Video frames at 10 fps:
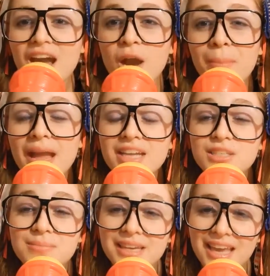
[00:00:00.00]
help
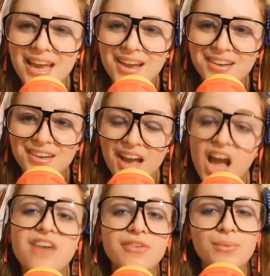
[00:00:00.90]
educate
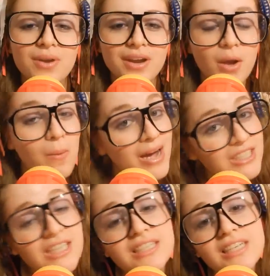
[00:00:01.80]
everyone on why
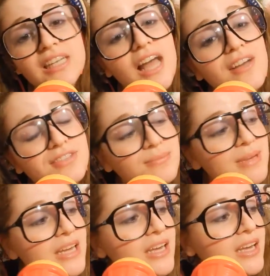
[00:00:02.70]
Justin loves
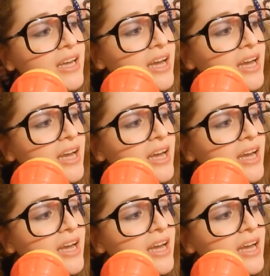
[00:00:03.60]
me